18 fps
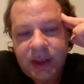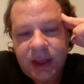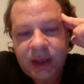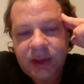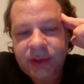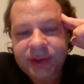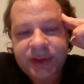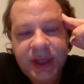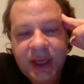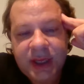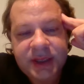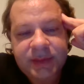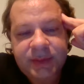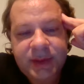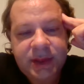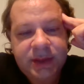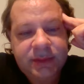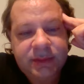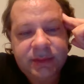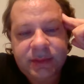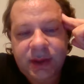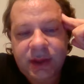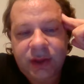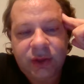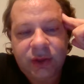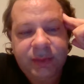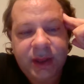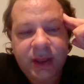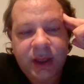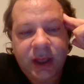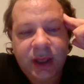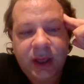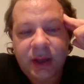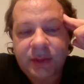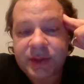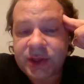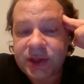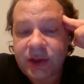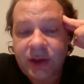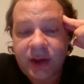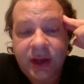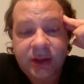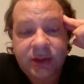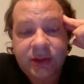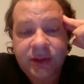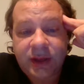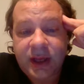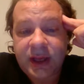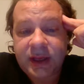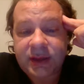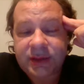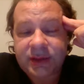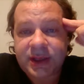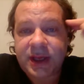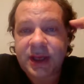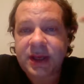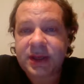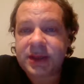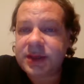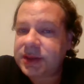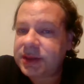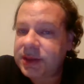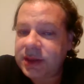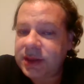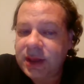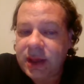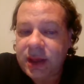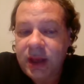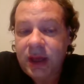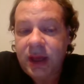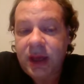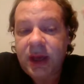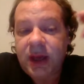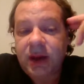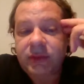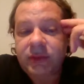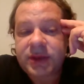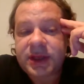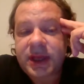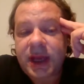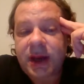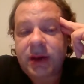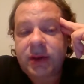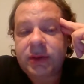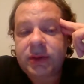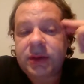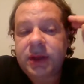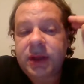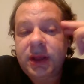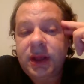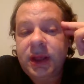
And he'll text me and he'll be like, I'm sorry I couldn't get your text. I was out.